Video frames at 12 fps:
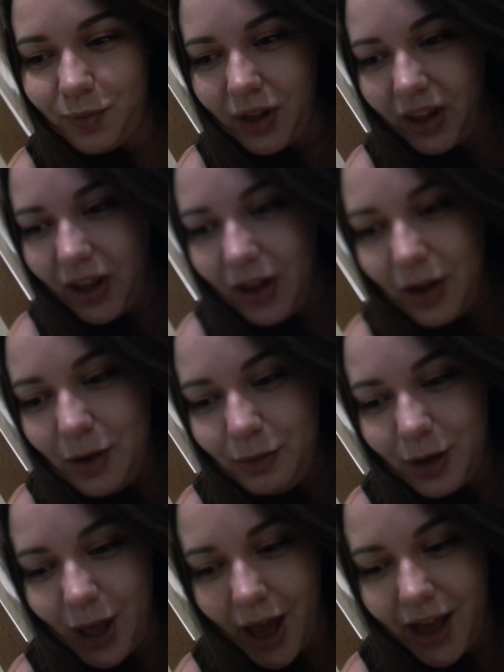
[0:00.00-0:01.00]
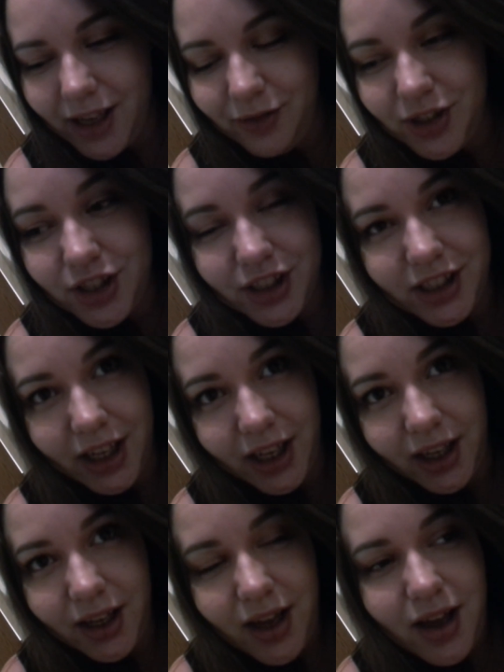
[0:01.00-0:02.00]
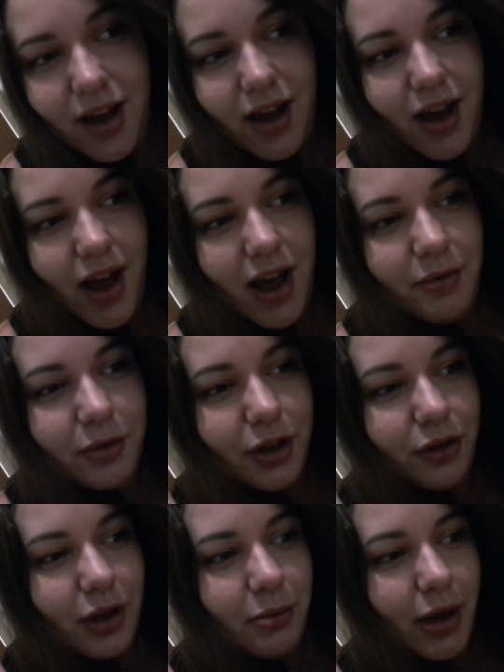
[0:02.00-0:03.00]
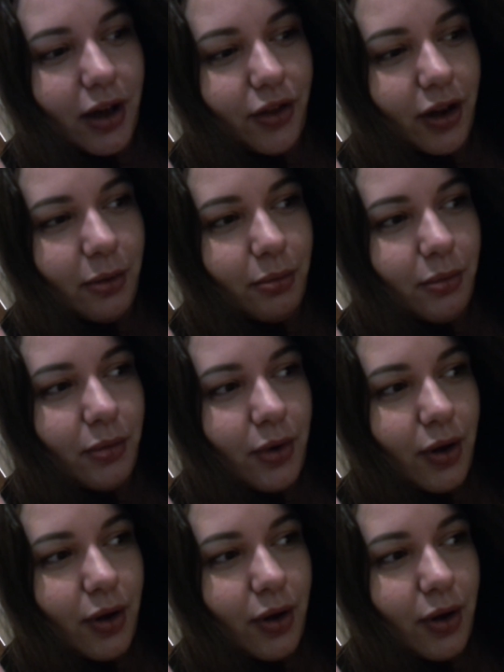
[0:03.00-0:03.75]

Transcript: But yeah, we shall see. I'm going to email them.